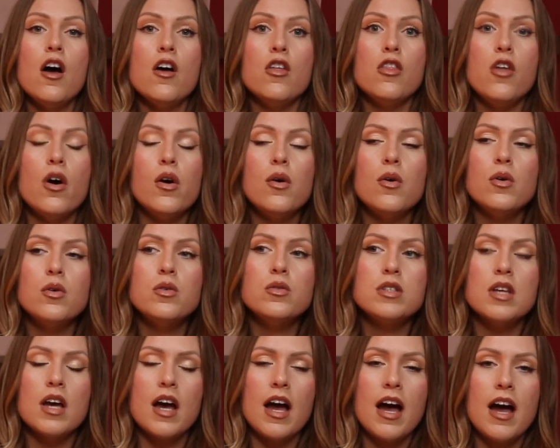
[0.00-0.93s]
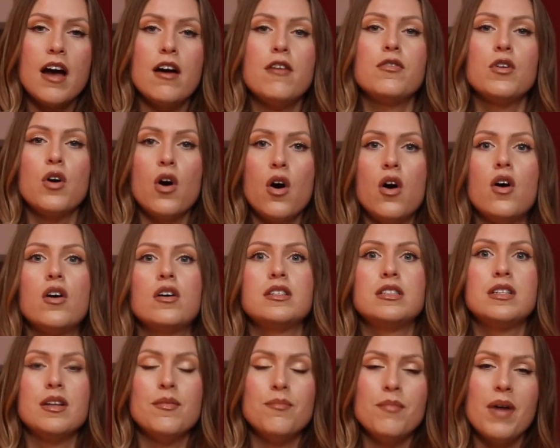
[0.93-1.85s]
those have
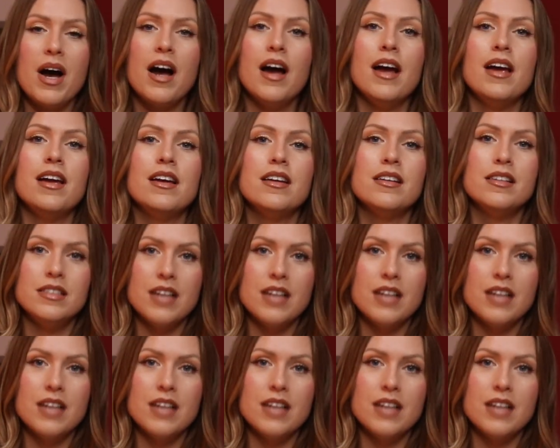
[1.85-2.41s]
caused my